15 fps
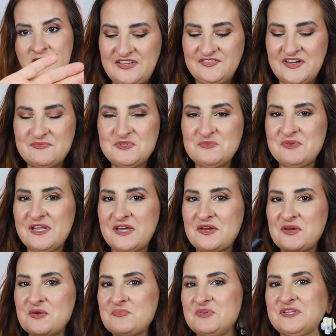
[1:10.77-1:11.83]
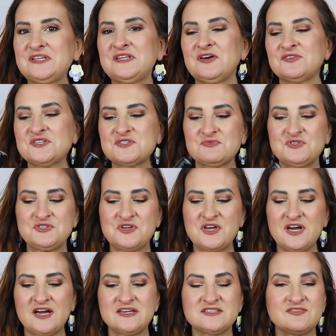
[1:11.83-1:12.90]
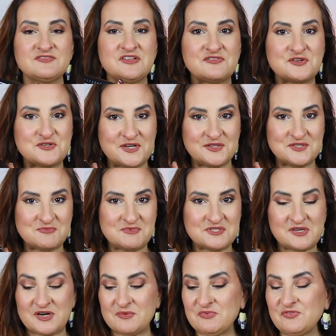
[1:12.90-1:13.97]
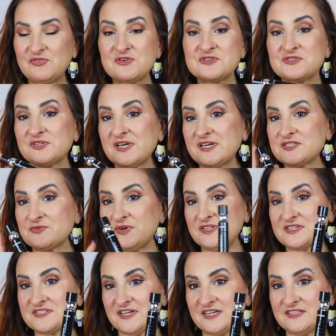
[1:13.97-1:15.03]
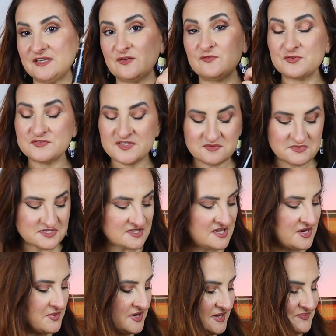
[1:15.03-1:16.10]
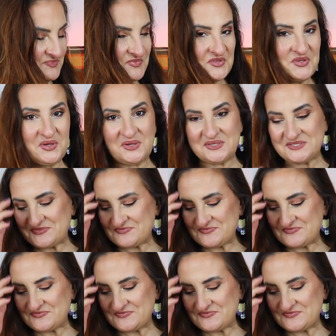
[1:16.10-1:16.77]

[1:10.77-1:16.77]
If I'm to be like completely honest with you guys, I've never tried this mascara before, so that is quite exciting. Full size mascara, good.